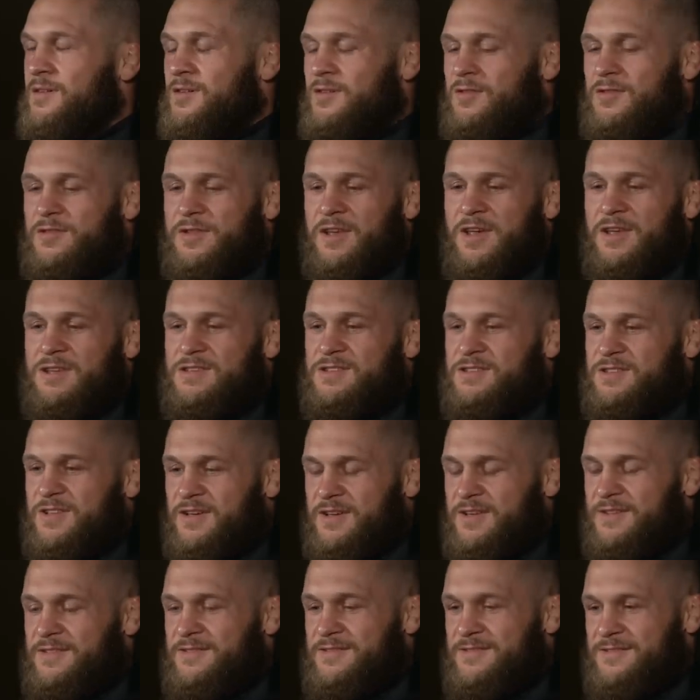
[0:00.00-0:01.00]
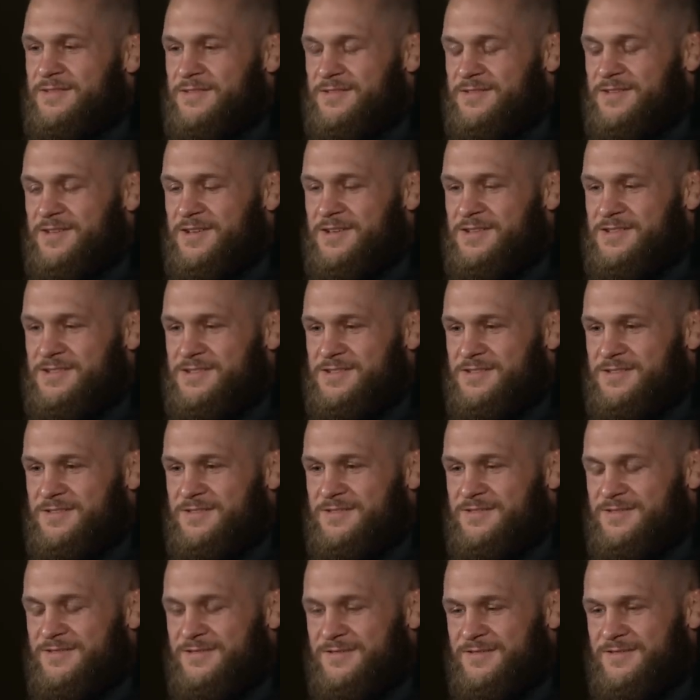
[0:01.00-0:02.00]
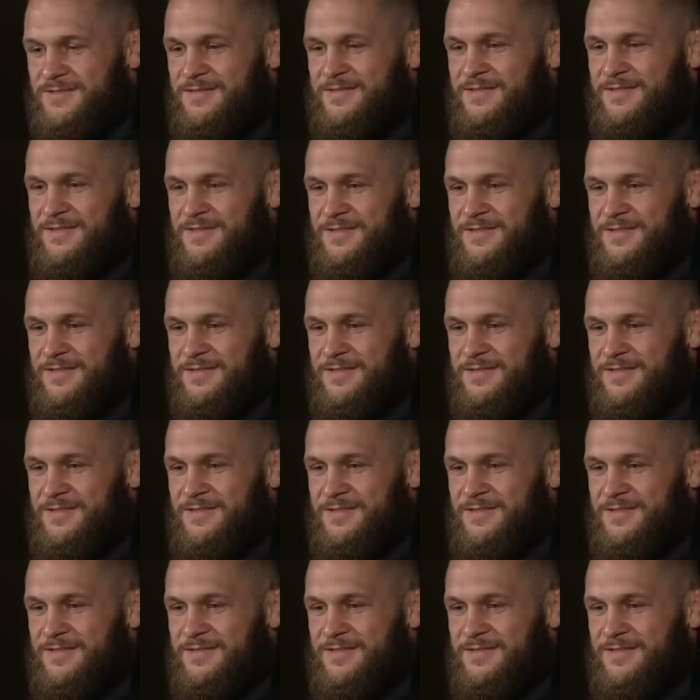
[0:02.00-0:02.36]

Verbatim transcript: Old, age. yeah, old age. Okay.